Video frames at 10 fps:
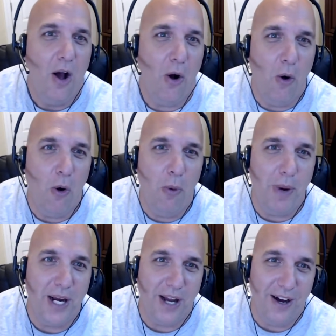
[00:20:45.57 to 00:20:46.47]
Oh
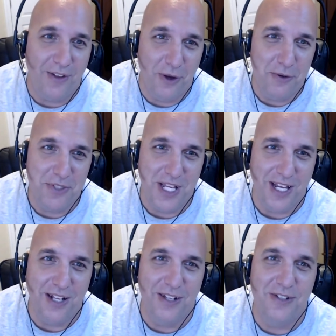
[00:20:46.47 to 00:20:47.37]
my God, those
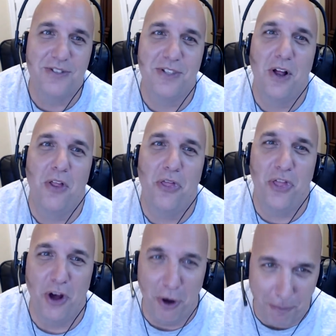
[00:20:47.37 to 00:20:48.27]
tins
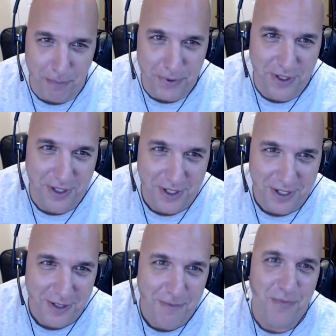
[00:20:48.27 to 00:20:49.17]
thumped.
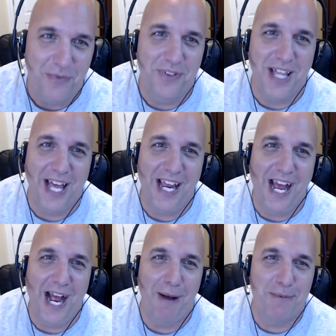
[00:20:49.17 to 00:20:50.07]
They
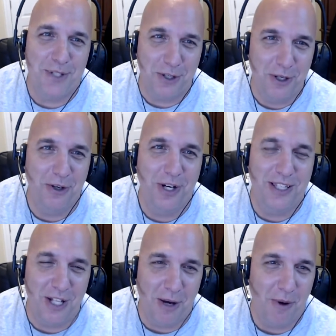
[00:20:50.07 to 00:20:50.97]
absolutely
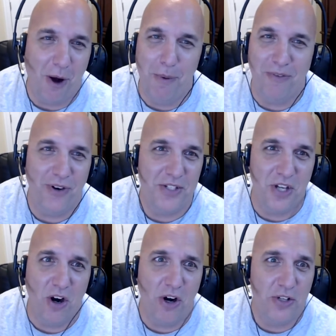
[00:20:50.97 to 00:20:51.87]
thumped. All my friends
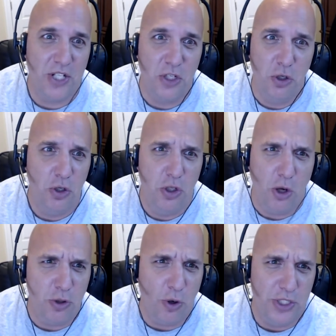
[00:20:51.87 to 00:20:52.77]
that heard it said,
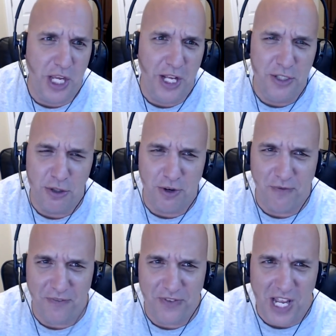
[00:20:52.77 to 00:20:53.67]
Those aren't tens, those are
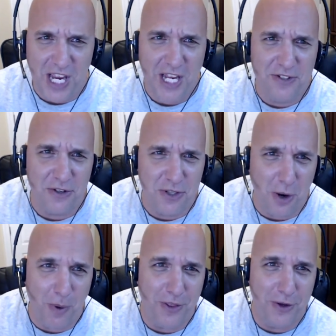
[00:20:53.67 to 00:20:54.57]
15s. There's
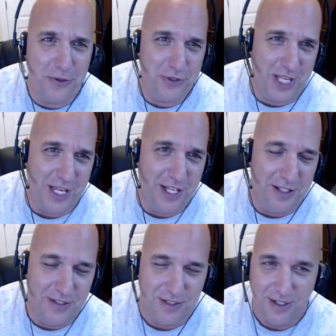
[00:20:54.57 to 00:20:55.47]
no way those are
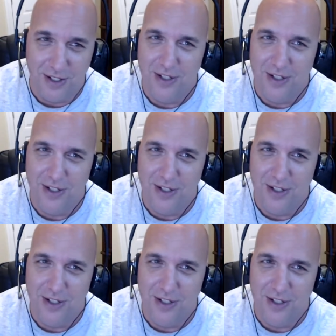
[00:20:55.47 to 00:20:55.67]
tens.